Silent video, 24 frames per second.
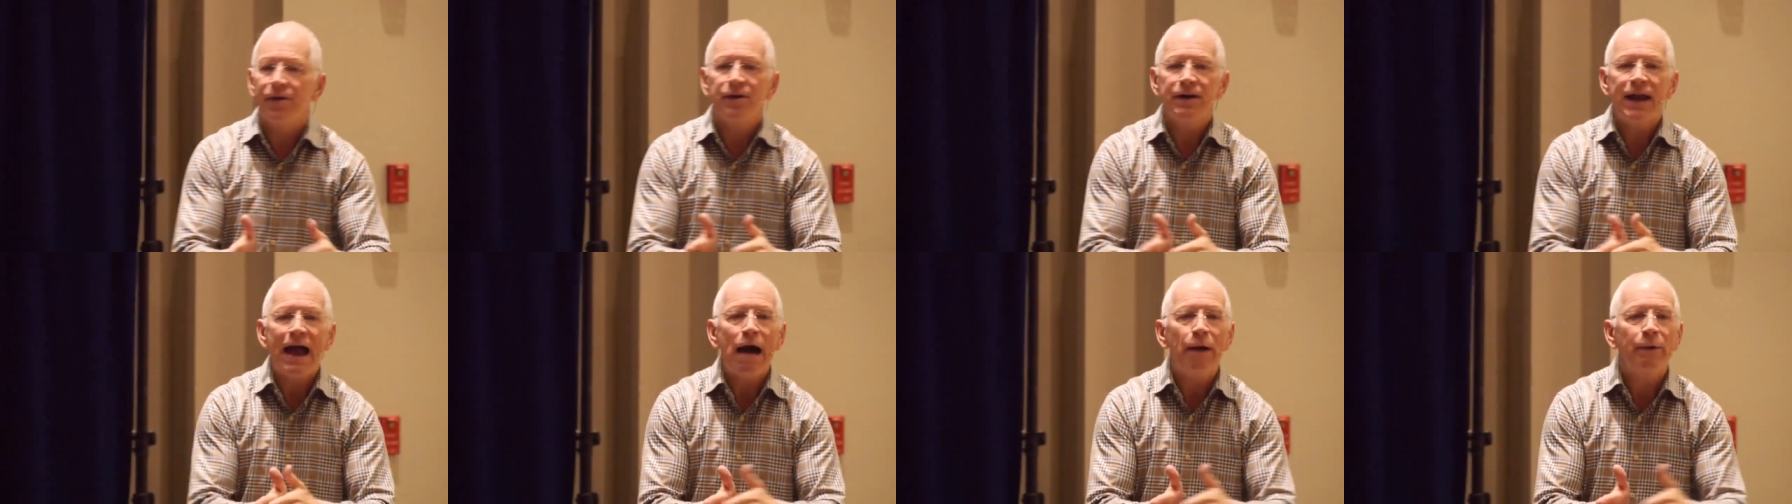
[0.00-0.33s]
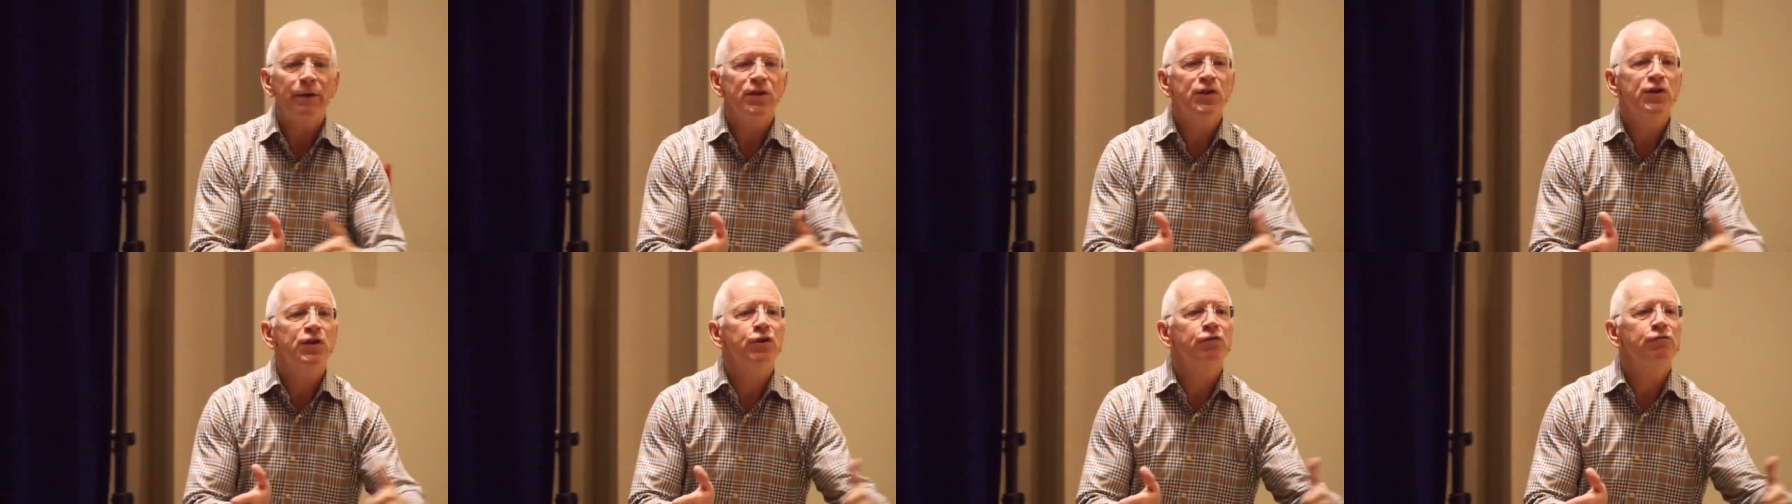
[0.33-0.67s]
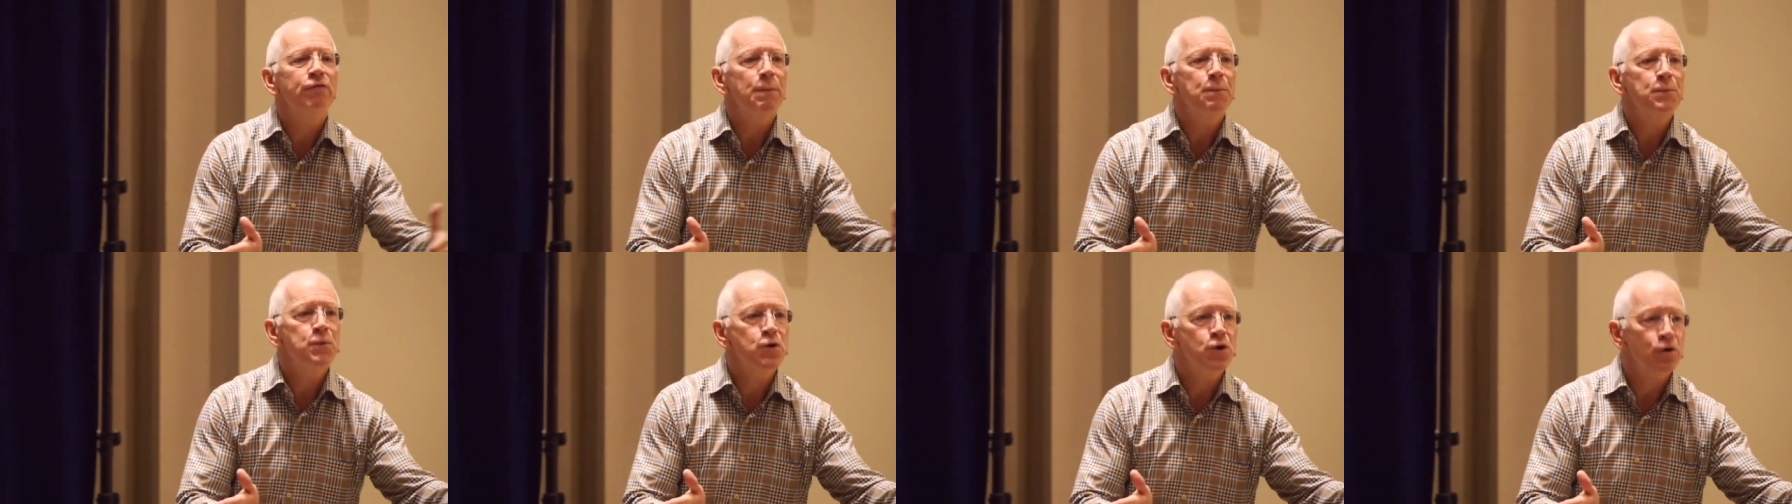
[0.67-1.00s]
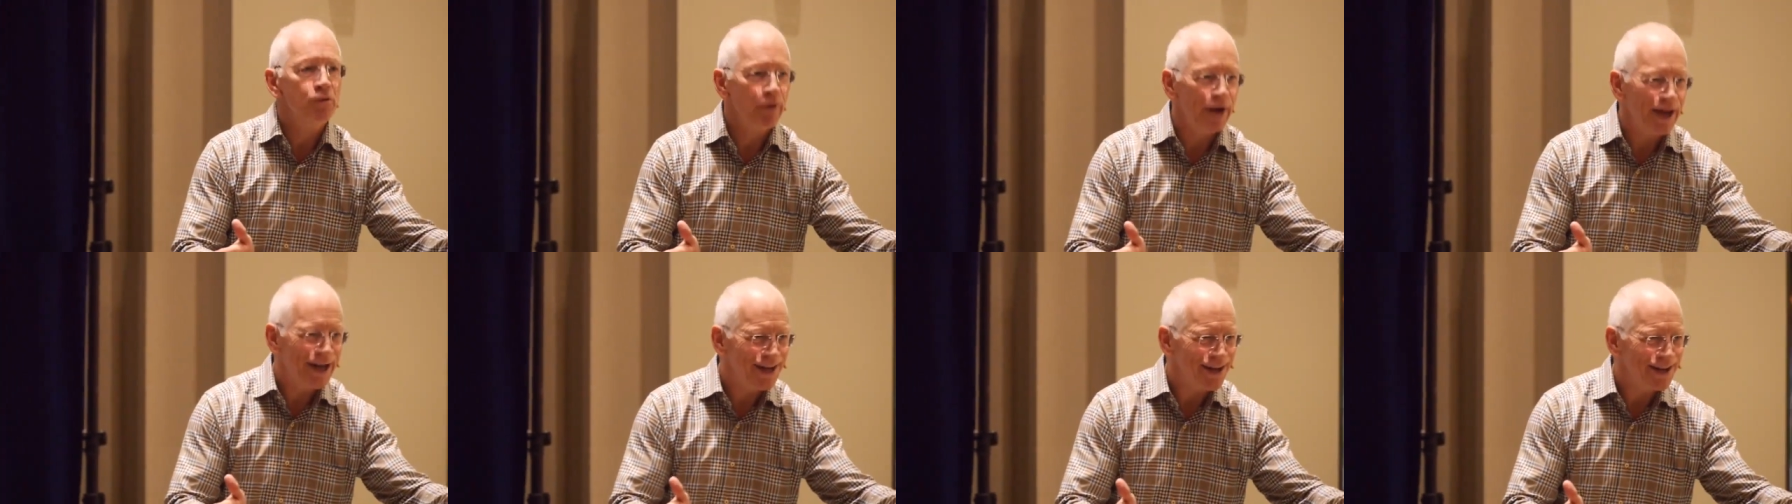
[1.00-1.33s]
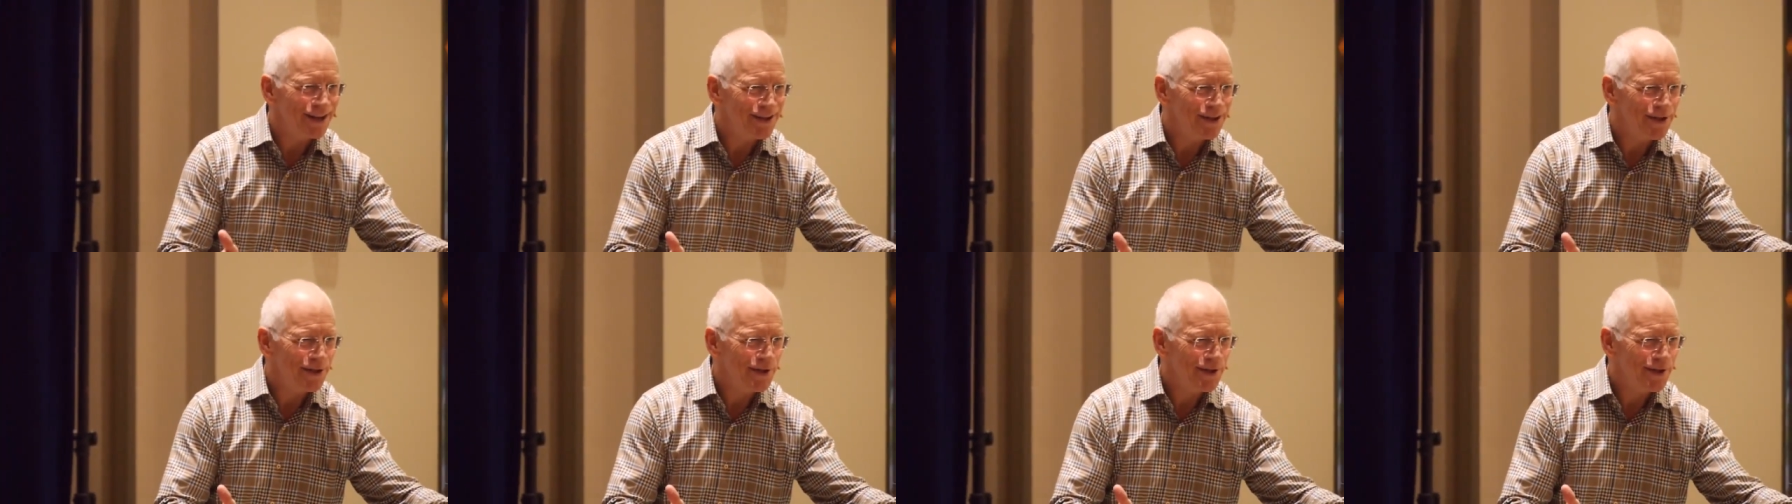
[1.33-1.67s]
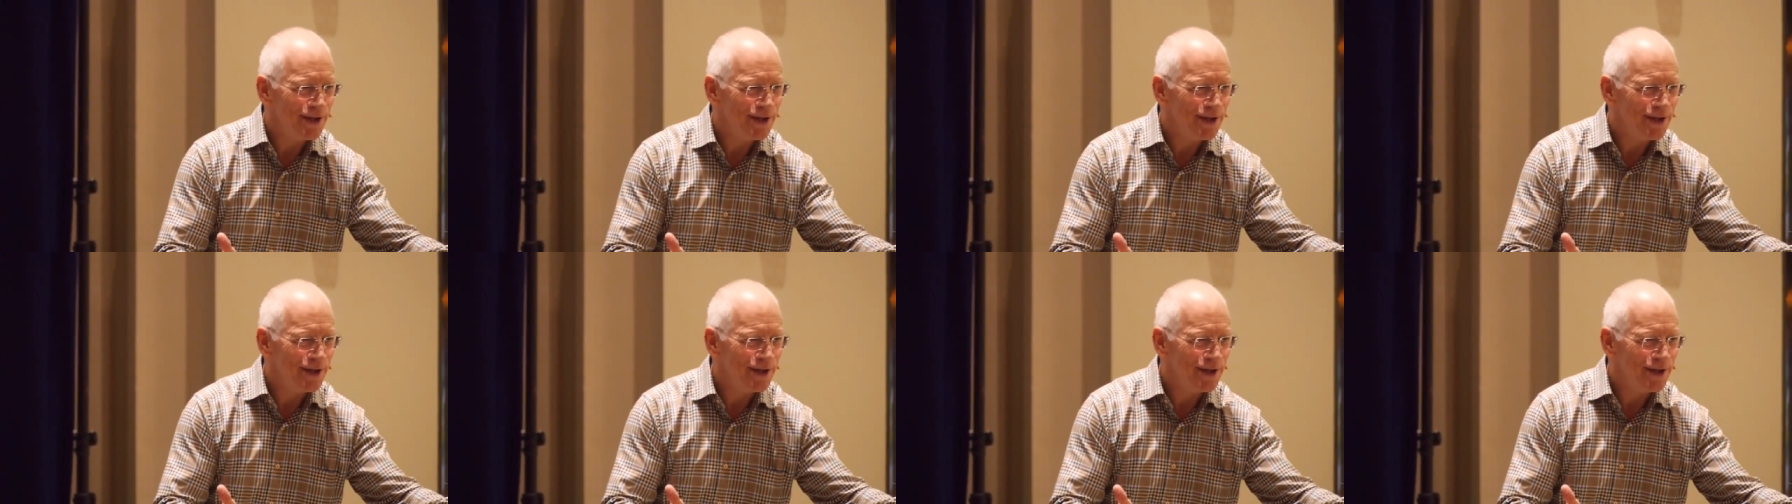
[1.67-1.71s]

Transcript: They're now inscripturated, you